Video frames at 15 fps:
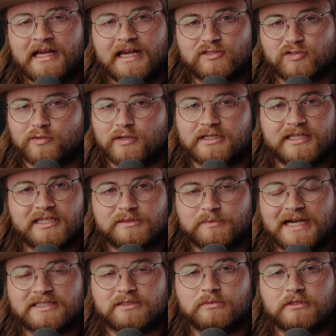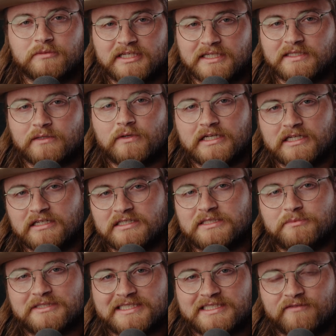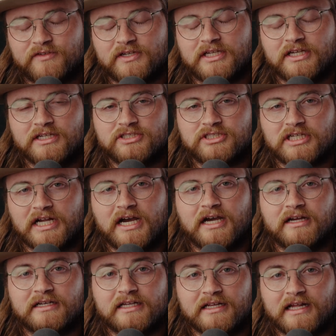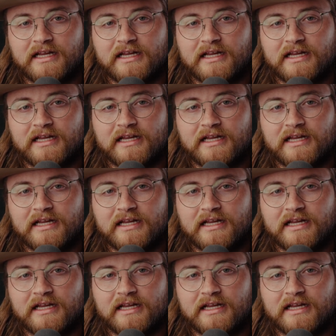as quickly as possible because I wanted a specific shot.